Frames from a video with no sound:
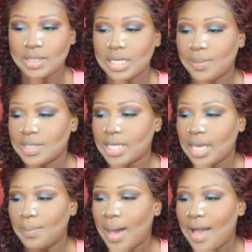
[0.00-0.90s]
Then I'm gonna
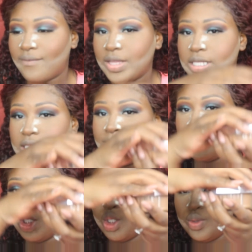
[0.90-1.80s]
take my Fenty
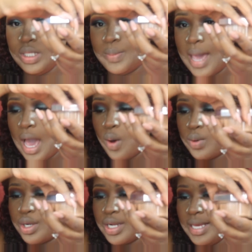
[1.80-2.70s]
Beauty
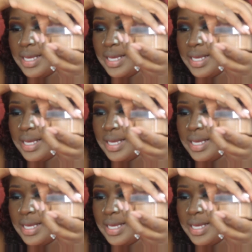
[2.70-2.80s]
powder